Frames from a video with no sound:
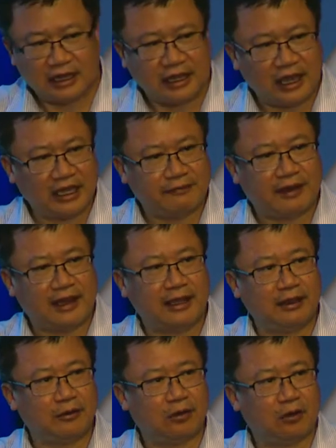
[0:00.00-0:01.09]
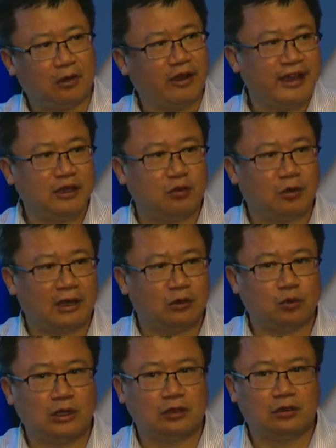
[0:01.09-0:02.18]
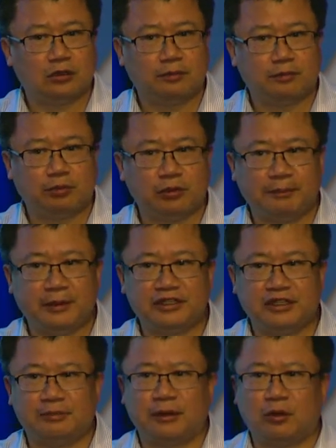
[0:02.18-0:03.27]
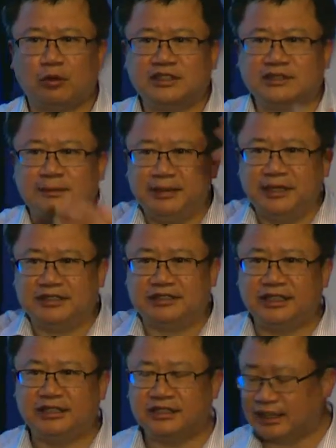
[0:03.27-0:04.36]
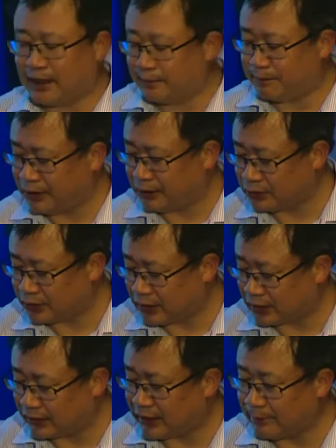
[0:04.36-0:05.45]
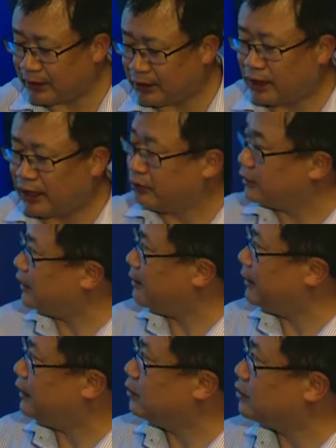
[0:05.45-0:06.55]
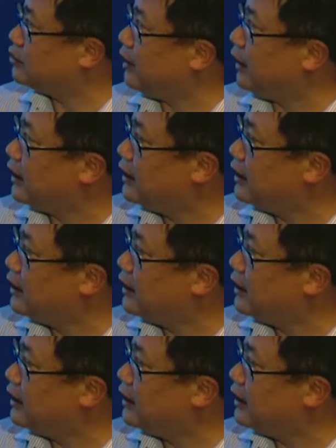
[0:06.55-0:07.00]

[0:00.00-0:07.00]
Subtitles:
And if I or anyone were to put a picture about what's the biggest thing that's happening to the climate or hydroclimate in Australia,